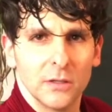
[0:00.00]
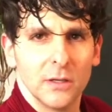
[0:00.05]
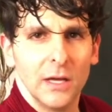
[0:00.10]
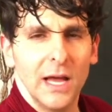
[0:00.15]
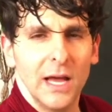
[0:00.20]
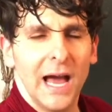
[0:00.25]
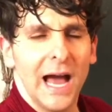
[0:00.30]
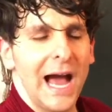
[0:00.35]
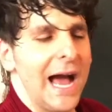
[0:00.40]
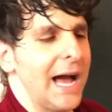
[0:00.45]

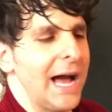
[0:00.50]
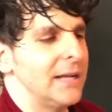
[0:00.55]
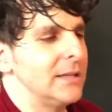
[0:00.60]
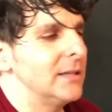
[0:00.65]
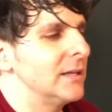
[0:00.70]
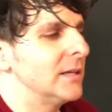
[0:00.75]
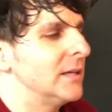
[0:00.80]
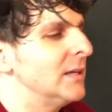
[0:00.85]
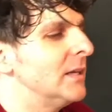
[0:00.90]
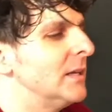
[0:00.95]
I'd
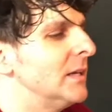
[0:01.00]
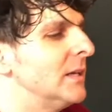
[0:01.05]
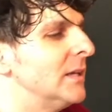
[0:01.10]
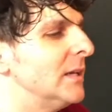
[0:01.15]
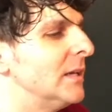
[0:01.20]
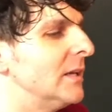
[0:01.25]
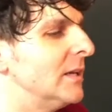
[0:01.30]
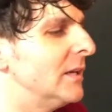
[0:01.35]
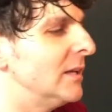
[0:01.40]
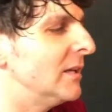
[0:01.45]

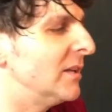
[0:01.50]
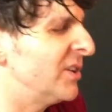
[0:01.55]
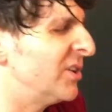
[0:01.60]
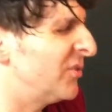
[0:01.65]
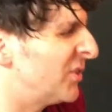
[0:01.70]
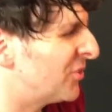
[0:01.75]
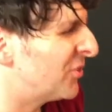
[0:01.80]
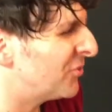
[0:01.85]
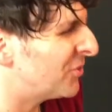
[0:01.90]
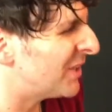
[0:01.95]
leave
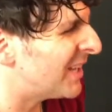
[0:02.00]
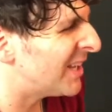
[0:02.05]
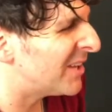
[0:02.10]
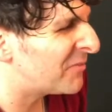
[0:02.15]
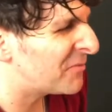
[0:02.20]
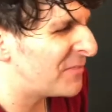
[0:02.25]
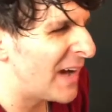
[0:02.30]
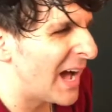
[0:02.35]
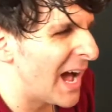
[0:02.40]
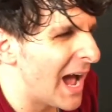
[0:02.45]
you
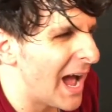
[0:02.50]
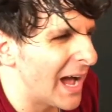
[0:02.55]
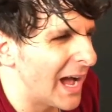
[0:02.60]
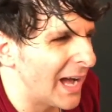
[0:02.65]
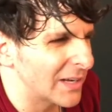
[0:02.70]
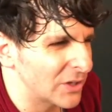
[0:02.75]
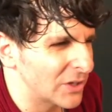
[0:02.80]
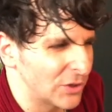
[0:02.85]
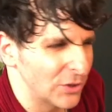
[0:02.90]
if I